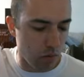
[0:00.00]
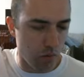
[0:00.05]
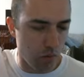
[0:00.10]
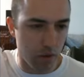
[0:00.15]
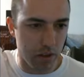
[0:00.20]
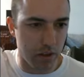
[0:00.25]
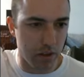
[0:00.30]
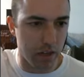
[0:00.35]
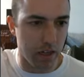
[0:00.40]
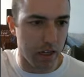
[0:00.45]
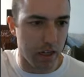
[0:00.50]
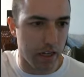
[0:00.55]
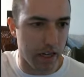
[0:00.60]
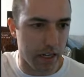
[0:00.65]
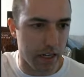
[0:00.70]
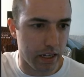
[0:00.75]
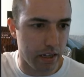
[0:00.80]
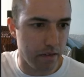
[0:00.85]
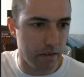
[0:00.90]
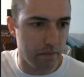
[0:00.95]
what the
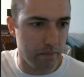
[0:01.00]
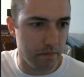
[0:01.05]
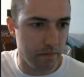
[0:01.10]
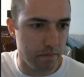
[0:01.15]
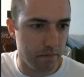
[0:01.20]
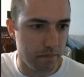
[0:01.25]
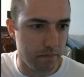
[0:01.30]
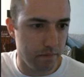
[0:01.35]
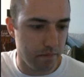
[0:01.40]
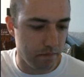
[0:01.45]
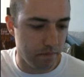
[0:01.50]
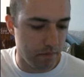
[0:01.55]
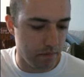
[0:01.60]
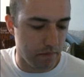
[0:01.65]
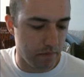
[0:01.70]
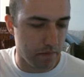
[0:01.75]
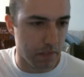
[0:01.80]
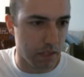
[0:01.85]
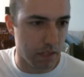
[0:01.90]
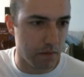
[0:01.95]
heck?
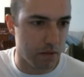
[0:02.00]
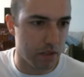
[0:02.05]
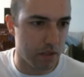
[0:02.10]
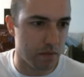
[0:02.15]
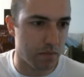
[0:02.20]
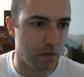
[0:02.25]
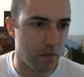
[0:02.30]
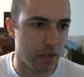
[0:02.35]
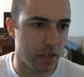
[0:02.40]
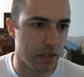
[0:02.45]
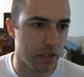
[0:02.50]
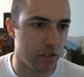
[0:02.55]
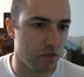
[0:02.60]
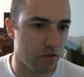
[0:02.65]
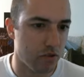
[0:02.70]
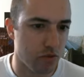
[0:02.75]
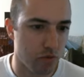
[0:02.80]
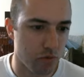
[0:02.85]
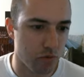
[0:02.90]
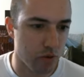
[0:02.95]
Keeps just putting in
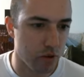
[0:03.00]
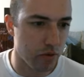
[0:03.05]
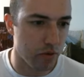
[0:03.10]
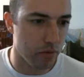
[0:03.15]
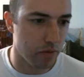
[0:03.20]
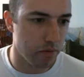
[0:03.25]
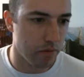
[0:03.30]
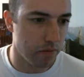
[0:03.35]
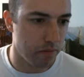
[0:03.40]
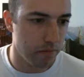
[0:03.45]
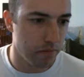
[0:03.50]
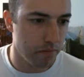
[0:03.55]
true.